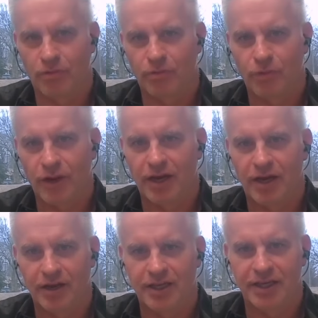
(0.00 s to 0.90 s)
we are
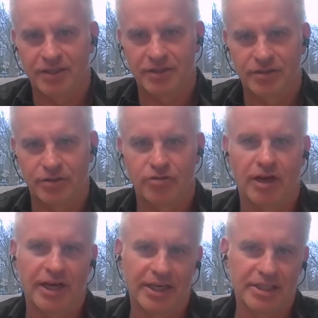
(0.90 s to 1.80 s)
looking to
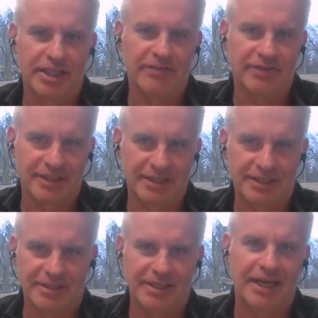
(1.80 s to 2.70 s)
try and achieve as a
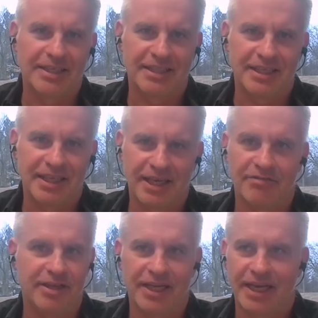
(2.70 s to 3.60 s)
society
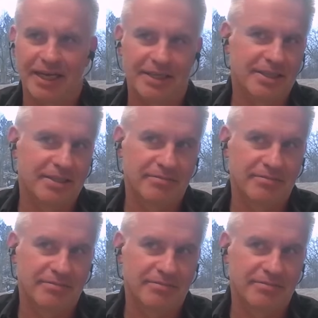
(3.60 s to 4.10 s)
here in the next,